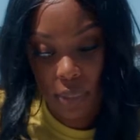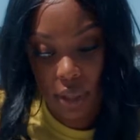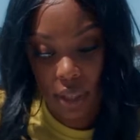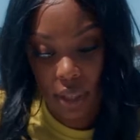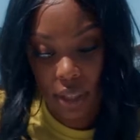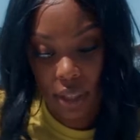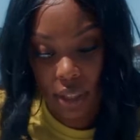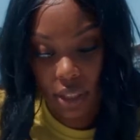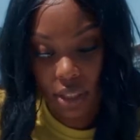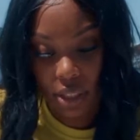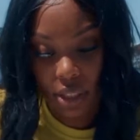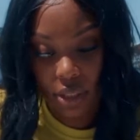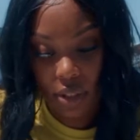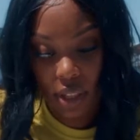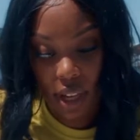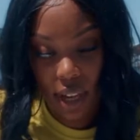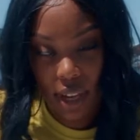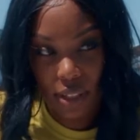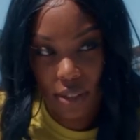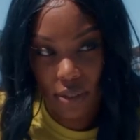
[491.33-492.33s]
but it just
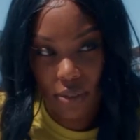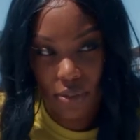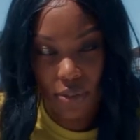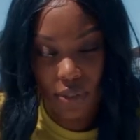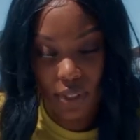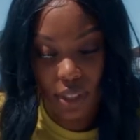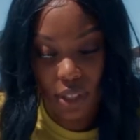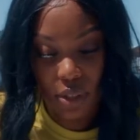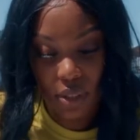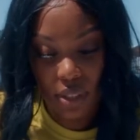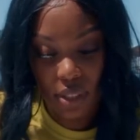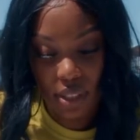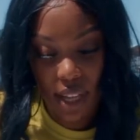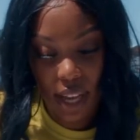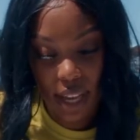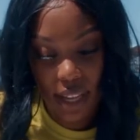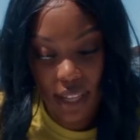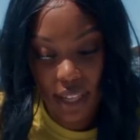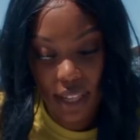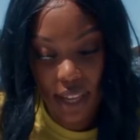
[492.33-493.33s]
kind of feels
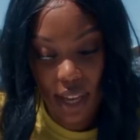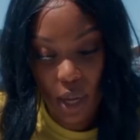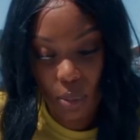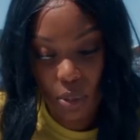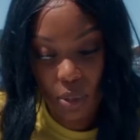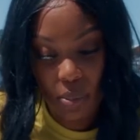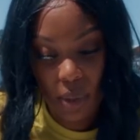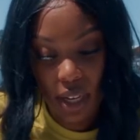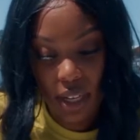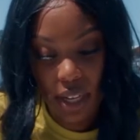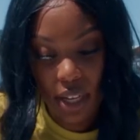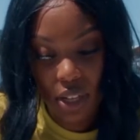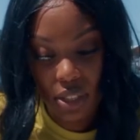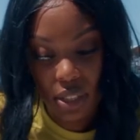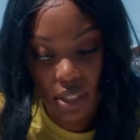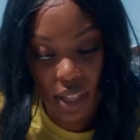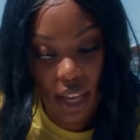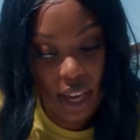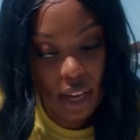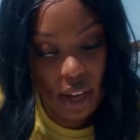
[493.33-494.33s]
like it helps my nails
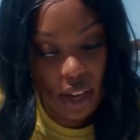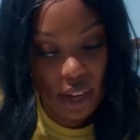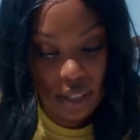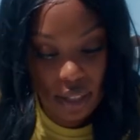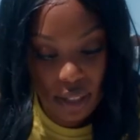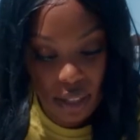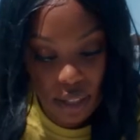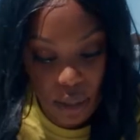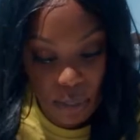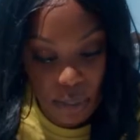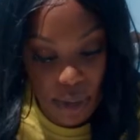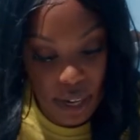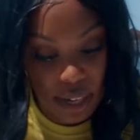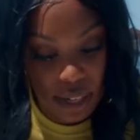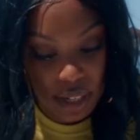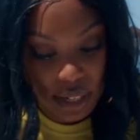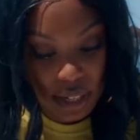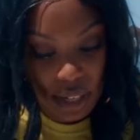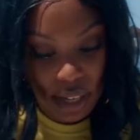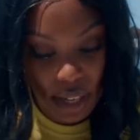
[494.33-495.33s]
stay on a little
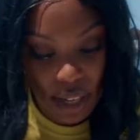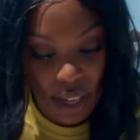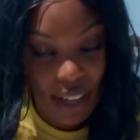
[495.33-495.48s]
better.